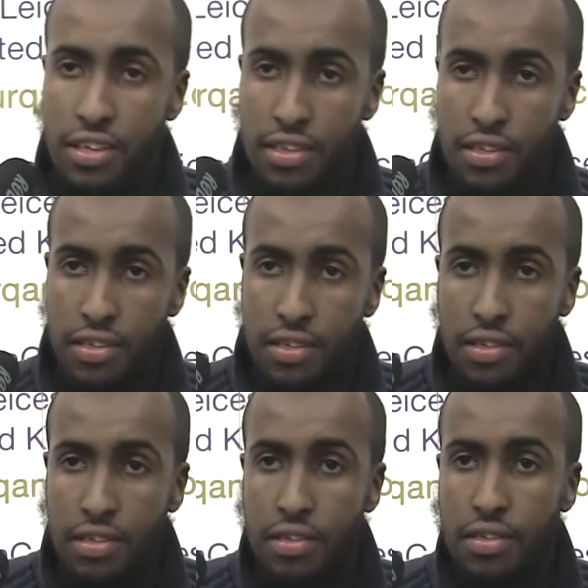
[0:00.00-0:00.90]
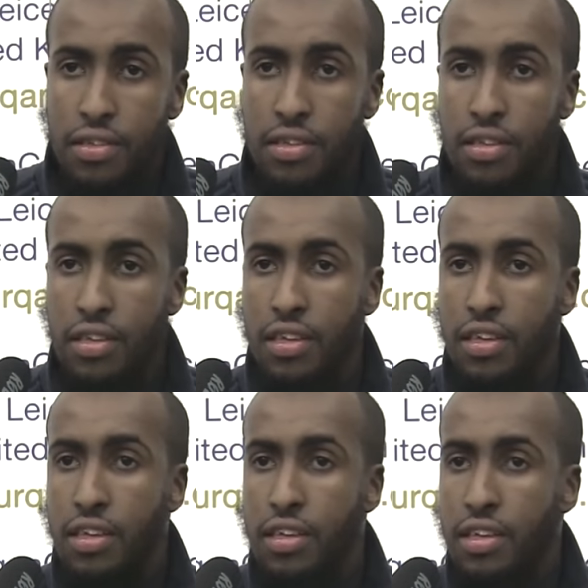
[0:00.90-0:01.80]

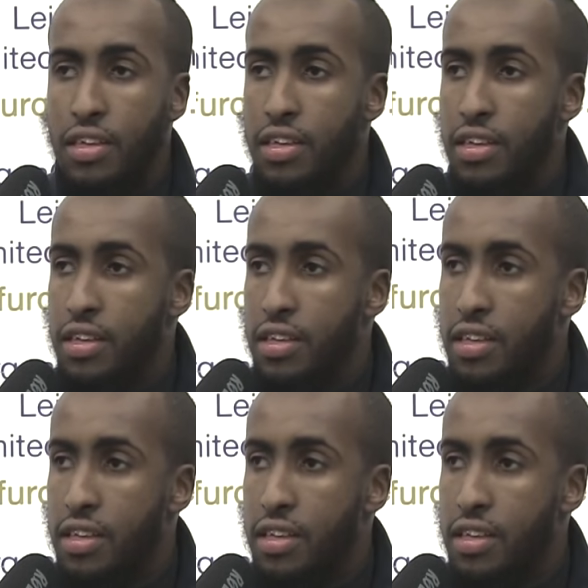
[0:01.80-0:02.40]
(silence)